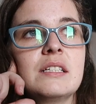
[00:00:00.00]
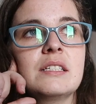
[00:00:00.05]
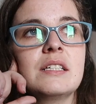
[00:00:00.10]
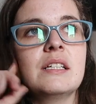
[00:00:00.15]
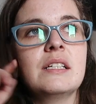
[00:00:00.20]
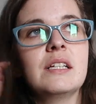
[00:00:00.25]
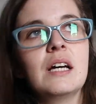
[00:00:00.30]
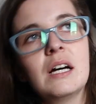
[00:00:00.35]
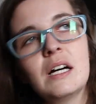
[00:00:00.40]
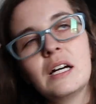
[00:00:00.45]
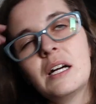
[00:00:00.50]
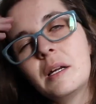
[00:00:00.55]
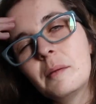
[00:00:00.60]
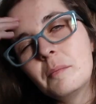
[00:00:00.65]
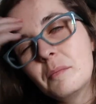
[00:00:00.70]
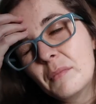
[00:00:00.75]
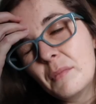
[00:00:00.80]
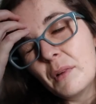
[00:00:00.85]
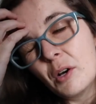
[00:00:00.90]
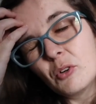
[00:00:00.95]
I said
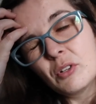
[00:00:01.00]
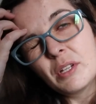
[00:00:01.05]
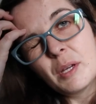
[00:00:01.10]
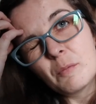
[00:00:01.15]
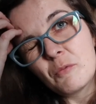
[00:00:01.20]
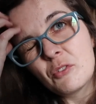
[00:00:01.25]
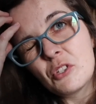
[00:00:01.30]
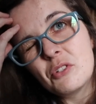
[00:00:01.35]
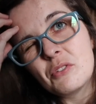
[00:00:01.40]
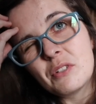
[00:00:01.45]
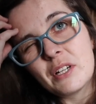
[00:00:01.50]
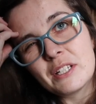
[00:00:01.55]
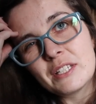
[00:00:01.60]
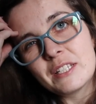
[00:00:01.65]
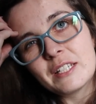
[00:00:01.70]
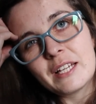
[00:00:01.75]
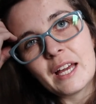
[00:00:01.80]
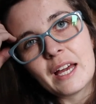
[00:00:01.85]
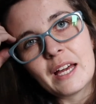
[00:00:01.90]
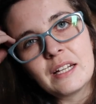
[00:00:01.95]
I'm only up for two
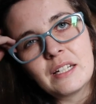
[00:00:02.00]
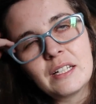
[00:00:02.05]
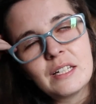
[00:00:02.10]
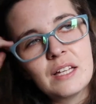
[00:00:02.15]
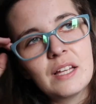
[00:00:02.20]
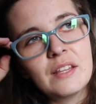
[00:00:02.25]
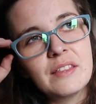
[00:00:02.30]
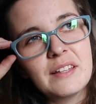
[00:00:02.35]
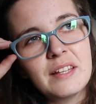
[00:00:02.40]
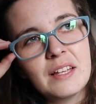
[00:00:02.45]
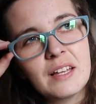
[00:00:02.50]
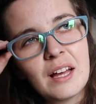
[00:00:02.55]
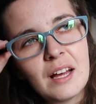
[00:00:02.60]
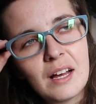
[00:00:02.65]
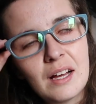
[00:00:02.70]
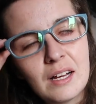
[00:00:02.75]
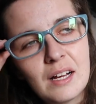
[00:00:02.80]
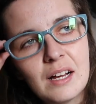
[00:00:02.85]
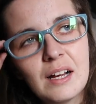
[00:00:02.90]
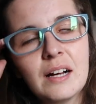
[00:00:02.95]
nights again
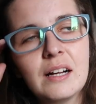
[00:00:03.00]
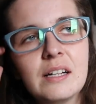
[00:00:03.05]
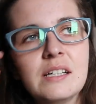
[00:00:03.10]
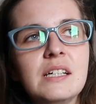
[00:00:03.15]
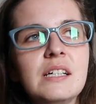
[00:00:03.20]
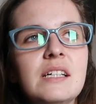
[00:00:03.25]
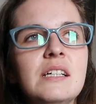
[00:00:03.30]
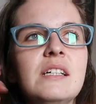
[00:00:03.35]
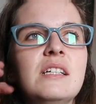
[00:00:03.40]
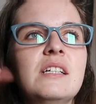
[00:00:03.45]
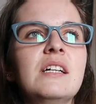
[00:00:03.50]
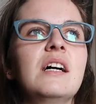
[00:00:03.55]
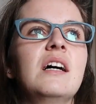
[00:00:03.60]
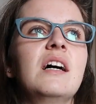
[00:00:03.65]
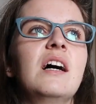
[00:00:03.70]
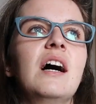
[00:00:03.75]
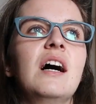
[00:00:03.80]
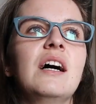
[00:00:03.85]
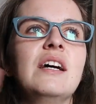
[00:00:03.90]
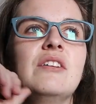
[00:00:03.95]
uh,
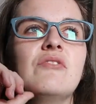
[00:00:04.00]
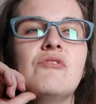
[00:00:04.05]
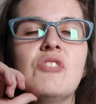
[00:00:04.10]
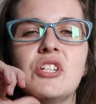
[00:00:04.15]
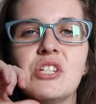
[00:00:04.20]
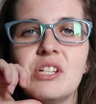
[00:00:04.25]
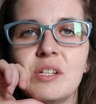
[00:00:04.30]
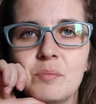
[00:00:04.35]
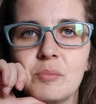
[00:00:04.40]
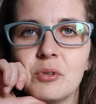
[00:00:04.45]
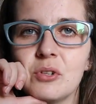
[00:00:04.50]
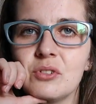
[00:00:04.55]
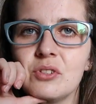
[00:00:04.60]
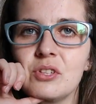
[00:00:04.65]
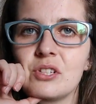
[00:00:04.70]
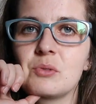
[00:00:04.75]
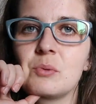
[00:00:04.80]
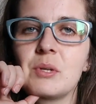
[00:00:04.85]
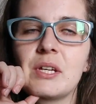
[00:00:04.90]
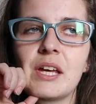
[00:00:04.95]
I originally booked
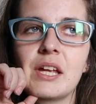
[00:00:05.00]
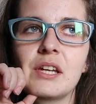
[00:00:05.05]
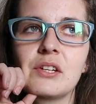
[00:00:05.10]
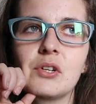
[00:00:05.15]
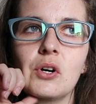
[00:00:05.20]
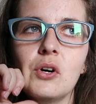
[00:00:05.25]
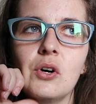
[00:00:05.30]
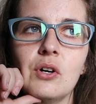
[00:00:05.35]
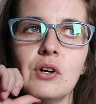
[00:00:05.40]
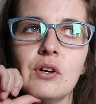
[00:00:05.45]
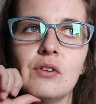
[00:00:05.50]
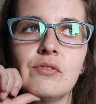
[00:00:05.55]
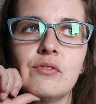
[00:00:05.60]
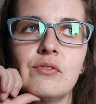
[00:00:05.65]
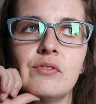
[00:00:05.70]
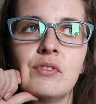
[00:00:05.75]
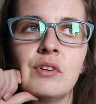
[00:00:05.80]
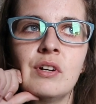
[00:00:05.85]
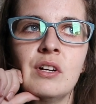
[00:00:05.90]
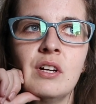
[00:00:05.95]
this weekend off
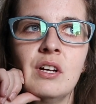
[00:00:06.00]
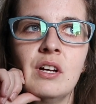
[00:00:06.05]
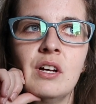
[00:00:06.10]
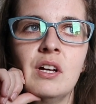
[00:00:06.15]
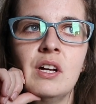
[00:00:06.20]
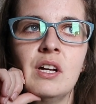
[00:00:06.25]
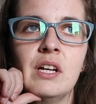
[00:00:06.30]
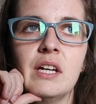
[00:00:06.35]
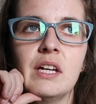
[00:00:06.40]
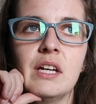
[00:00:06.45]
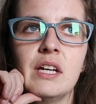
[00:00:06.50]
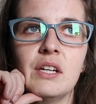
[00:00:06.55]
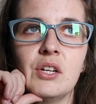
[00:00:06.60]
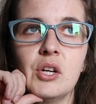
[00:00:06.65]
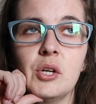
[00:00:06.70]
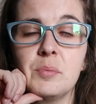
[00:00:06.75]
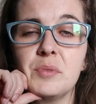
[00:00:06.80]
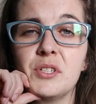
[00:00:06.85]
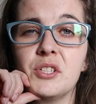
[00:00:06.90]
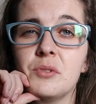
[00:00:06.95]
in
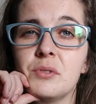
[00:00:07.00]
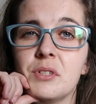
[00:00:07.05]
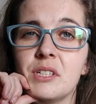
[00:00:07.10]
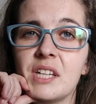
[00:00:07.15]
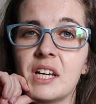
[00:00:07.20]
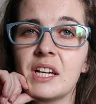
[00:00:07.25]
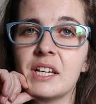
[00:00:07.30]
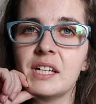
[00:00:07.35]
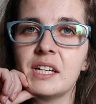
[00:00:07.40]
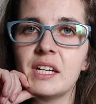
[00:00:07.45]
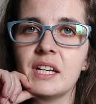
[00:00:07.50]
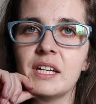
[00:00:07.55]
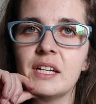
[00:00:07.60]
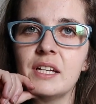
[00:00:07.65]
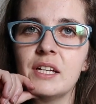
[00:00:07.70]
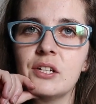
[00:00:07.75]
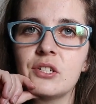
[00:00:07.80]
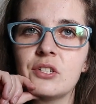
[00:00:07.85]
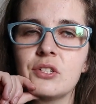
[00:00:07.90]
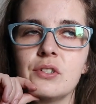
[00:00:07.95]
hopes of doing a
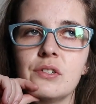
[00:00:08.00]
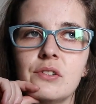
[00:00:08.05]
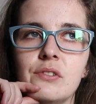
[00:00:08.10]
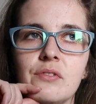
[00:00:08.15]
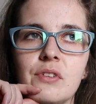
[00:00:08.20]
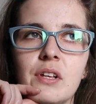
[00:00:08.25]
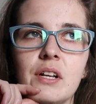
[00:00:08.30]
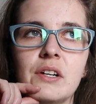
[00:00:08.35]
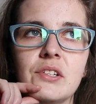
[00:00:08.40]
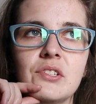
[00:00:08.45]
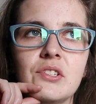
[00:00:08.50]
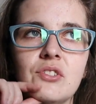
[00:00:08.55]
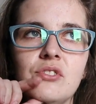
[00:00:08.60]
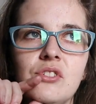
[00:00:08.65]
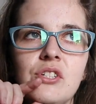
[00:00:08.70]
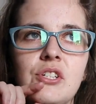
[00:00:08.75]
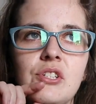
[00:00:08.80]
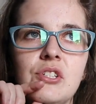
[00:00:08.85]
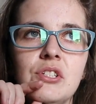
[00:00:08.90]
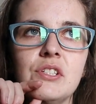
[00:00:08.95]
10k. So for the last
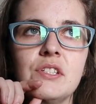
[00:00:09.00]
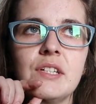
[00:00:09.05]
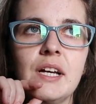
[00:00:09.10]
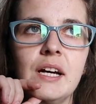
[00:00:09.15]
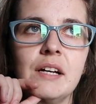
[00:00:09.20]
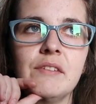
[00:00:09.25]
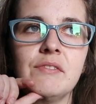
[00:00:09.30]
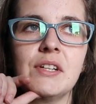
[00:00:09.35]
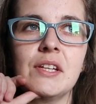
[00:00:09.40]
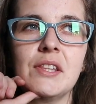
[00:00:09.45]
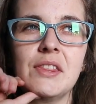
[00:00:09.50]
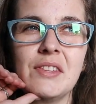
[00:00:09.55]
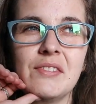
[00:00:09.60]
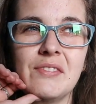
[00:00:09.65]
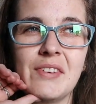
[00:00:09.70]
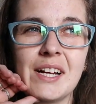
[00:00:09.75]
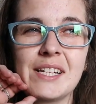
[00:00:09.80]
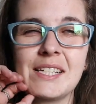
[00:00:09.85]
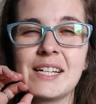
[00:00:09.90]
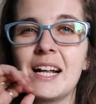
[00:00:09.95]
three years, I've done the
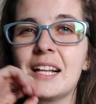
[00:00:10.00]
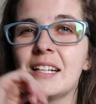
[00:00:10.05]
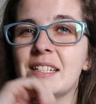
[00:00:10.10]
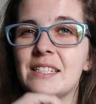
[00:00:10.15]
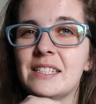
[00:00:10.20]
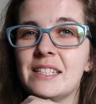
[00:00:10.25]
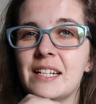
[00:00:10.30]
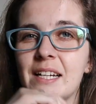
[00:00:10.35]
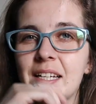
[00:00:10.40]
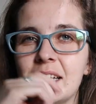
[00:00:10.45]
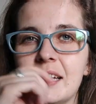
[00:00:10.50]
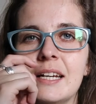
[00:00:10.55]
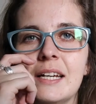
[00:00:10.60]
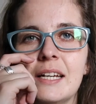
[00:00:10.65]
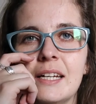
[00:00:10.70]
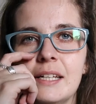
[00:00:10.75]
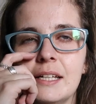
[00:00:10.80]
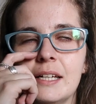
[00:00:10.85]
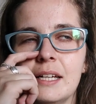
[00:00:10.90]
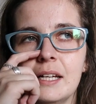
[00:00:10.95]
Vitality
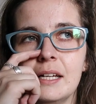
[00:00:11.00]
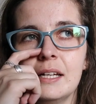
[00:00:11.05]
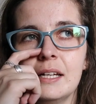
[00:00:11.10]
10k.